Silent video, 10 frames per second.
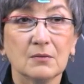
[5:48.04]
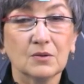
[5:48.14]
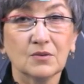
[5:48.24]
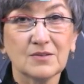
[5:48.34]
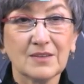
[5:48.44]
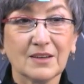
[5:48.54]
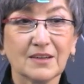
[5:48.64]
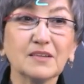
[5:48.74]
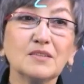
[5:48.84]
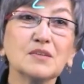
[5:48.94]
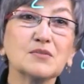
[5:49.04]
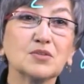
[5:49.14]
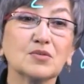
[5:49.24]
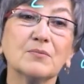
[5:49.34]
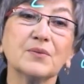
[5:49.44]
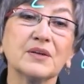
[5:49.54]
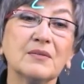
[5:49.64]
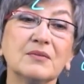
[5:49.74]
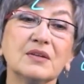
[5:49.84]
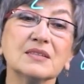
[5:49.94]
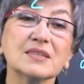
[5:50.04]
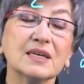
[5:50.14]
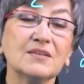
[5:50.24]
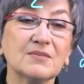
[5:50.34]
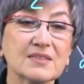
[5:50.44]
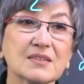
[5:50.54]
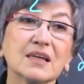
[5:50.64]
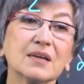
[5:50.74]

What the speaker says: Well, the thing is, if 2.3/6,